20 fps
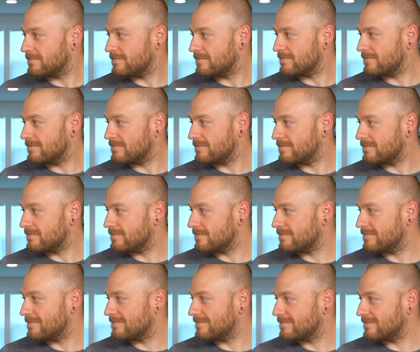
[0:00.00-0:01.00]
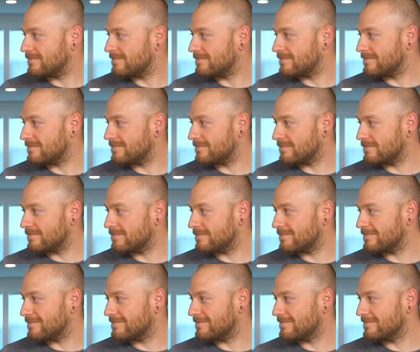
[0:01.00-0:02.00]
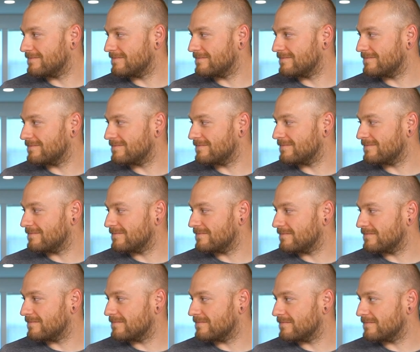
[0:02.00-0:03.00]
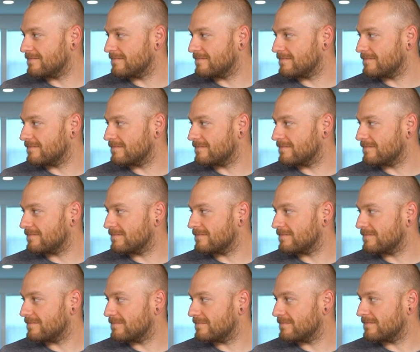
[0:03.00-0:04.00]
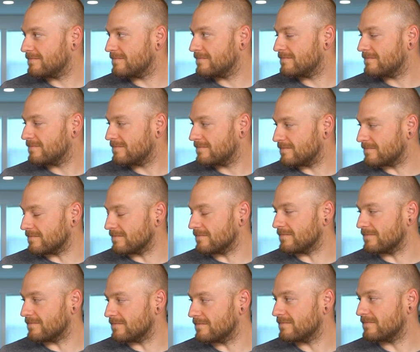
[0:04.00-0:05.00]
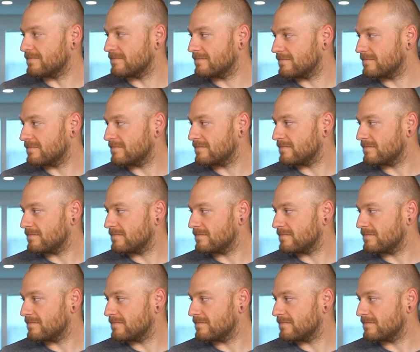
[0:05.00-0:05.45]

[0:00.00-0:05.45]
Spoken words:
The person shown says nothing.